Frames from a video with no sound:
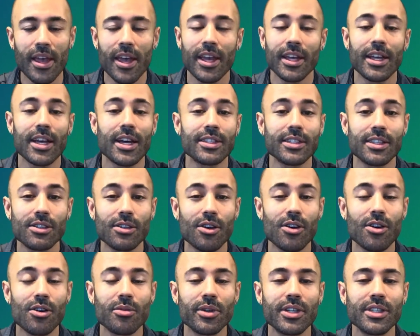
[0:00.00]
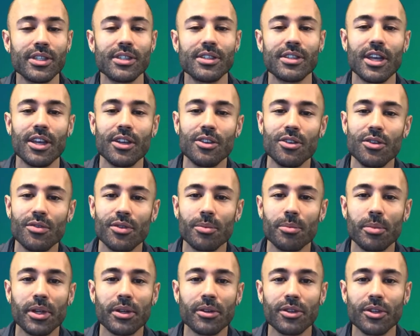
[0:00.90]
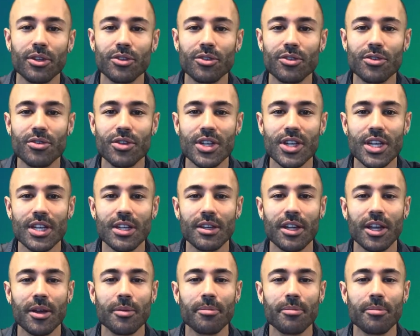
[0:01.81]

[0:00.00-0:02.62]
Guys, as always, thank you for being able to tune in.